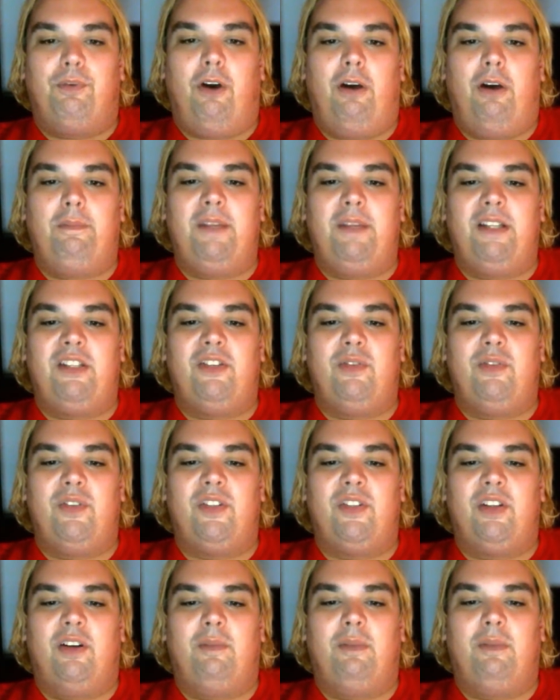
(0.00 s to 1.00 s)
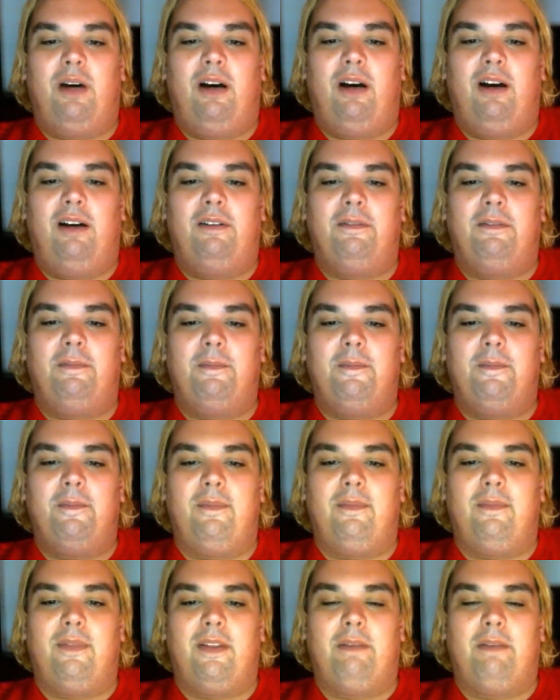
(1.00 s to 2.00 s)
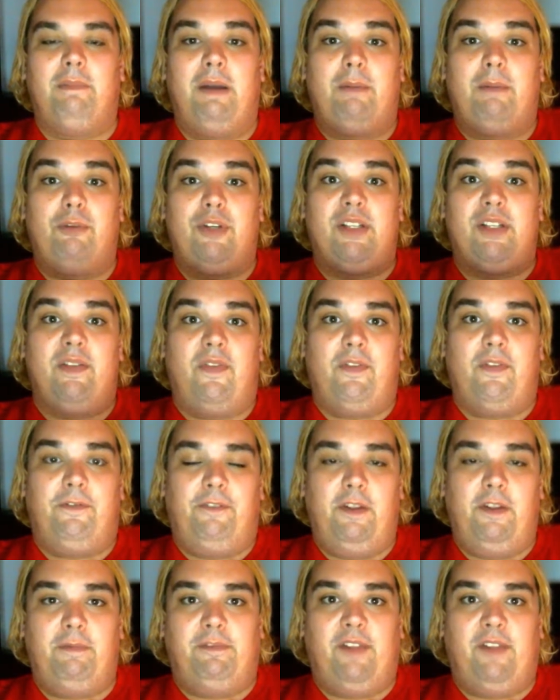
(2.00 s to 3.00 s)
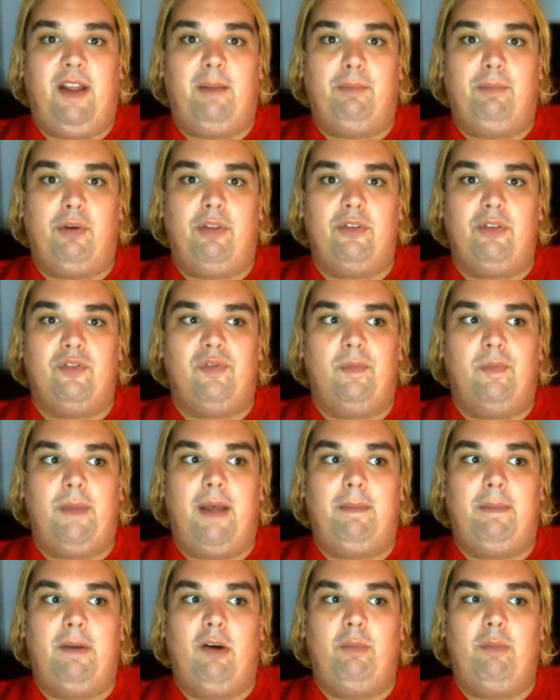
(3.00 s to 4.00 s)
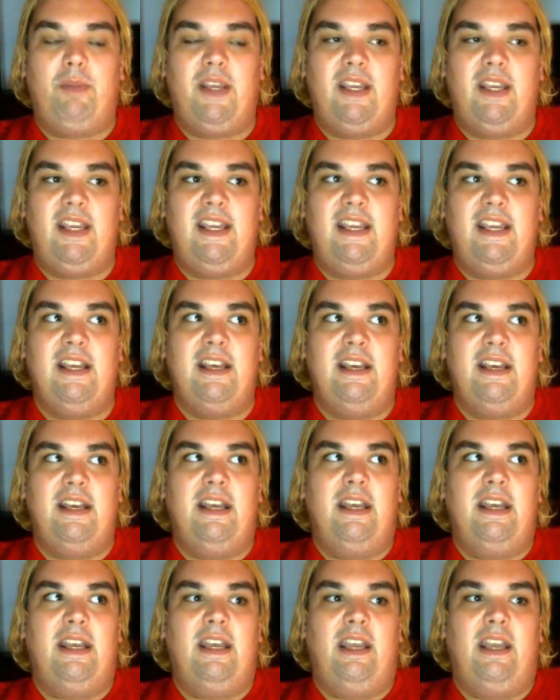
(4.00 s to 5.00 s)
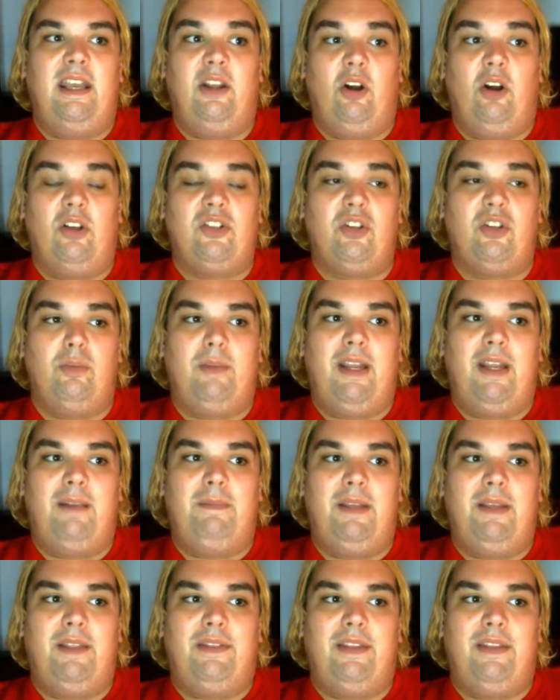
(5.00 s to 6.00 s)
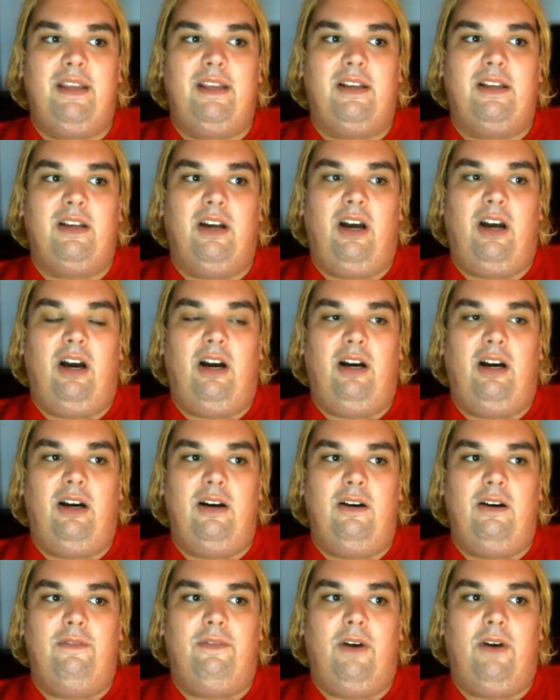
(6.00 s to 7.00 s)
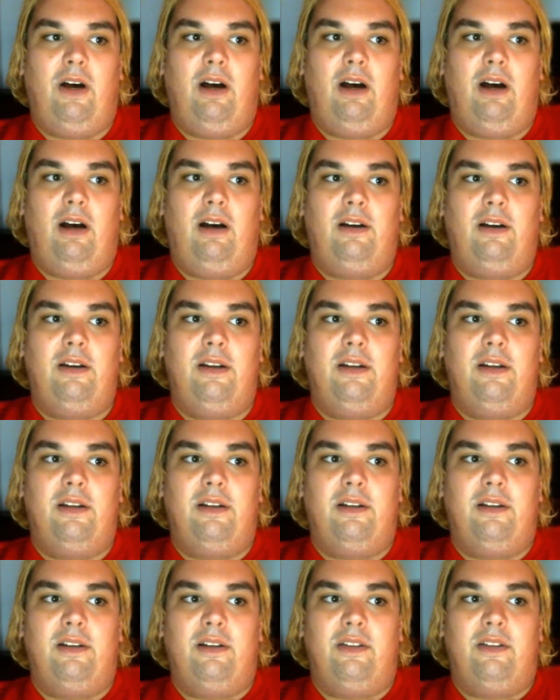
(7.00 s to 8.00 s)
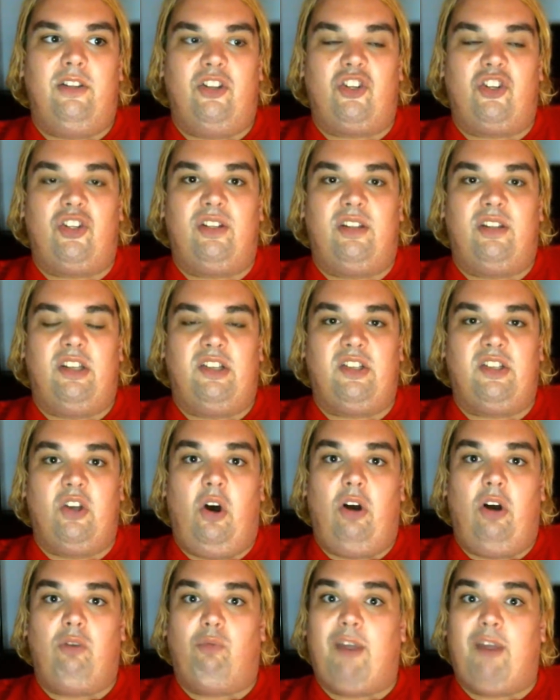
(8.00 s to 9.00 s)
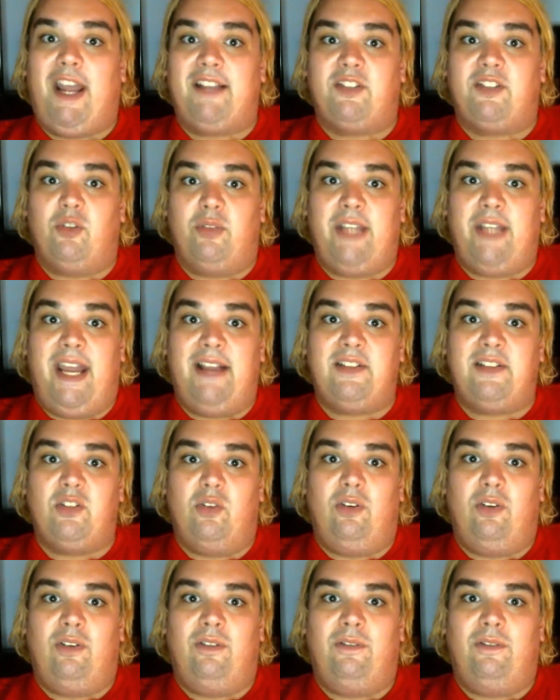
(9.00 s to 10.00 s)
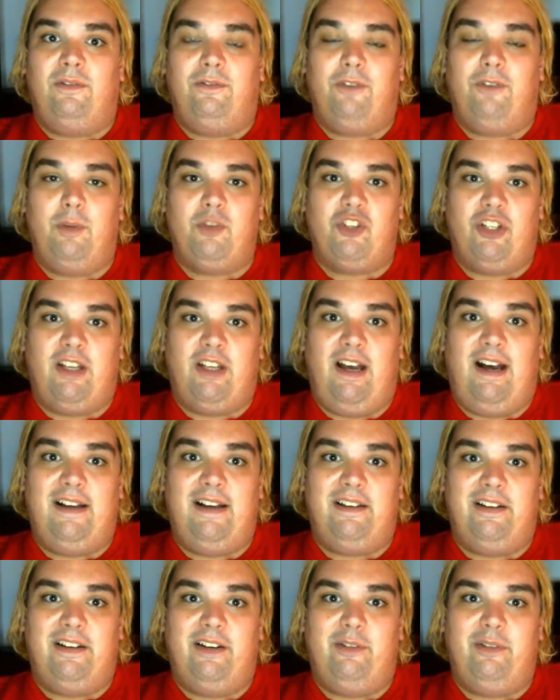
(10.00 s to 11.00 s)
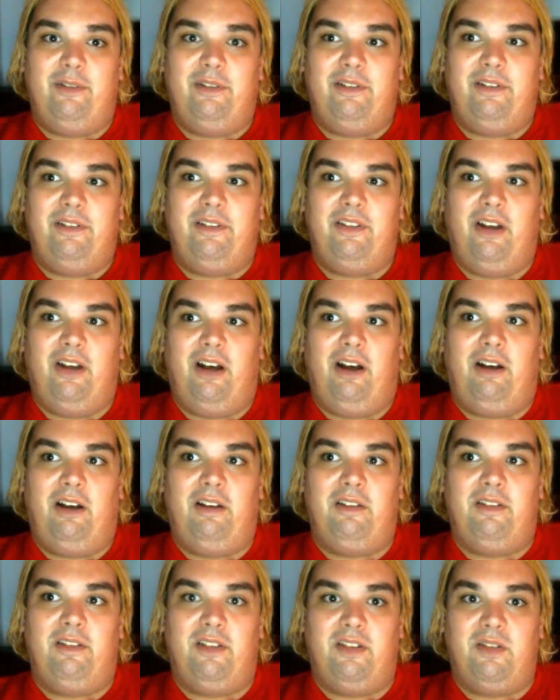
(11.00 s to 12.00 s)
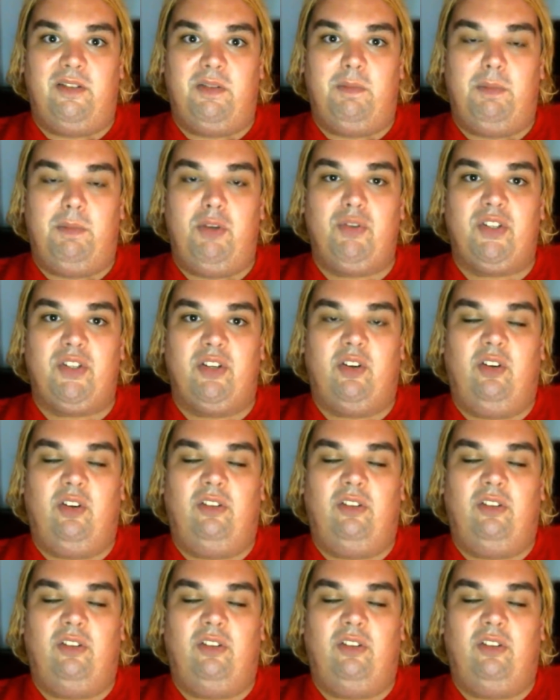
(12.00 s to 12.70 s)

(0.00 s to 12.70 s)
me to some uh, memories of the Flim Flam brothers from MLP. It also made me think of uh, the the song Razzle Dazzle from Chicago, the the musical,